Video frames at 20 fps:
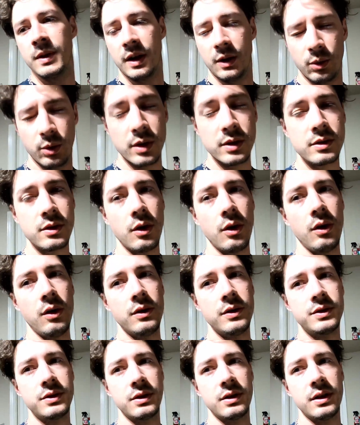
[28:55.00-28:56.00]
It was
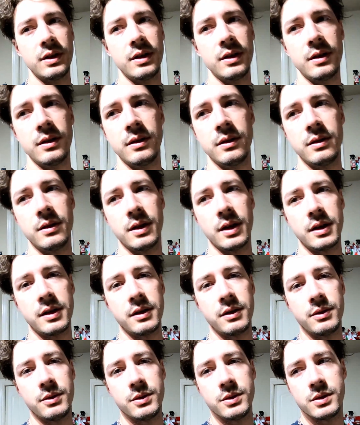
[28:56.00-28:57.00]
cold, so I didn't get
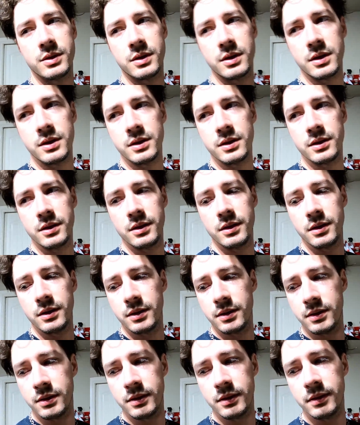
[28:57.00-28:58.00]
to use the
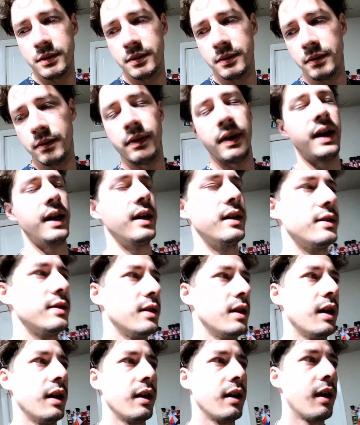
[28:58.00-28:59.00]
fans
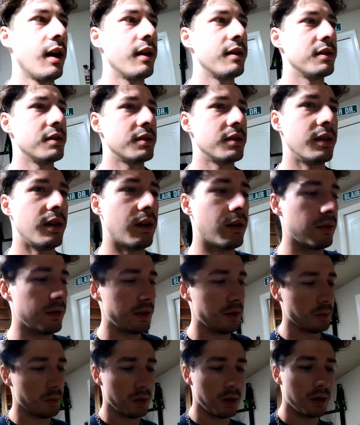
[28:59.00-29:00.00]
that I got to see how
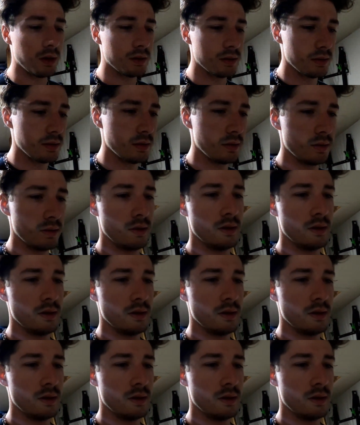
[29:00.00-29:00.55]
they worked.